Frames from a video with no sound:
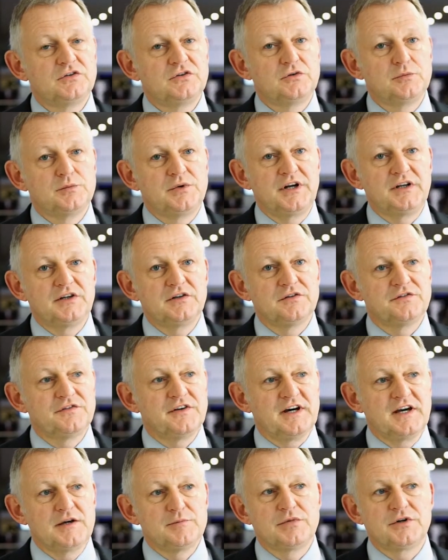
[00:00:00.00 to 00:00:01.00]
to bring the
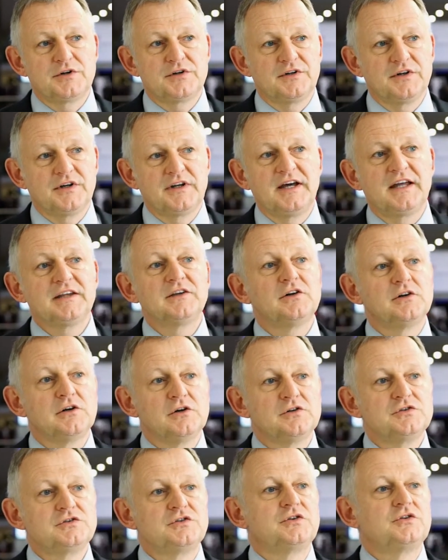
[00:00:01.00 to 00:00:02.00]
fiber again
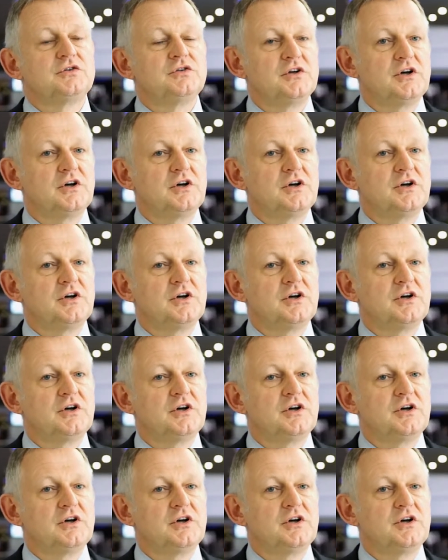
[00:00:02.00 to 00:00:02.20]
closer to